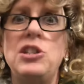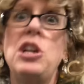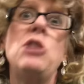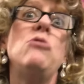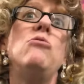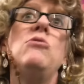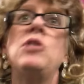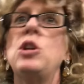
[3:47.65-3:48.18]

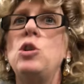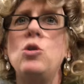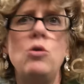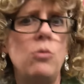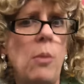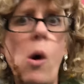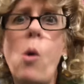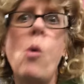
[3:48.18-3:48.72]

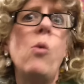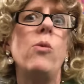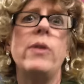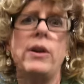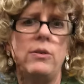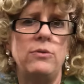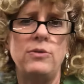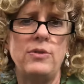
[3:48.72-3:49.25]
YouTube, all
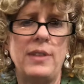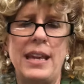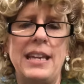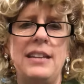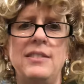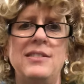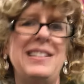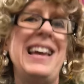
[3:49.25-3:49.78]
those
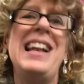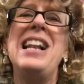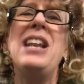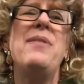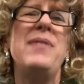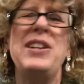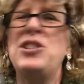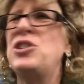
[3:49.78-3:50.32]
things,
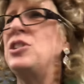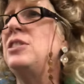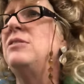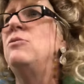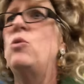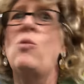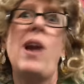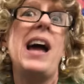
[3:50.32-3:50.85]

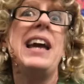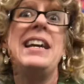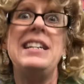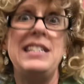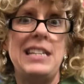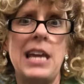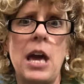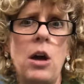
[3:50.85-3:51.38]
television,
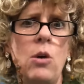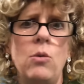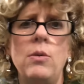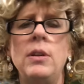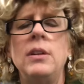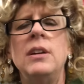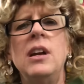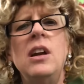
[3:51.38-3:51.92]
radio,